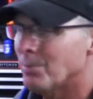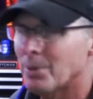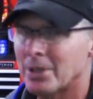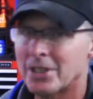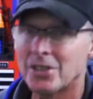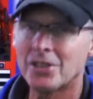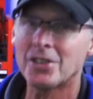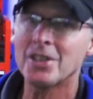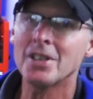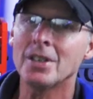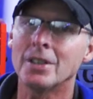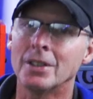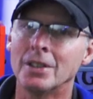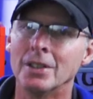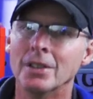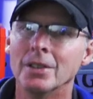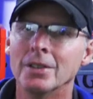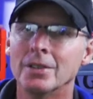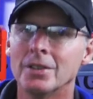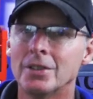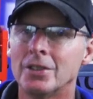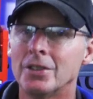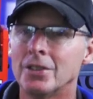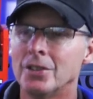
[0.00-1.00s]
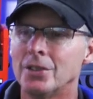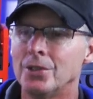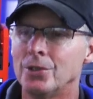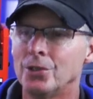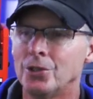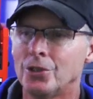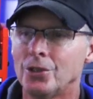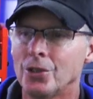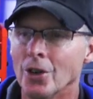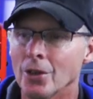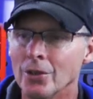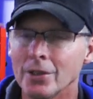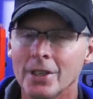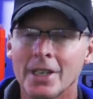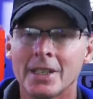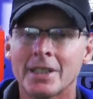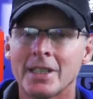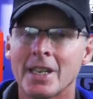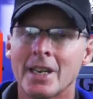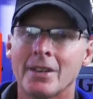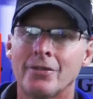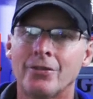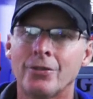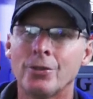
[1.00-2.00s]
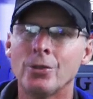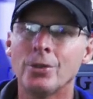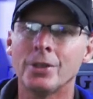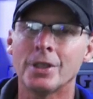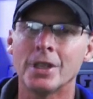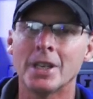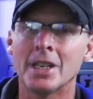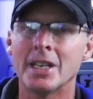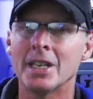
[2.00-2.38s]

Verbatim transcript: But still, don't let that fool you.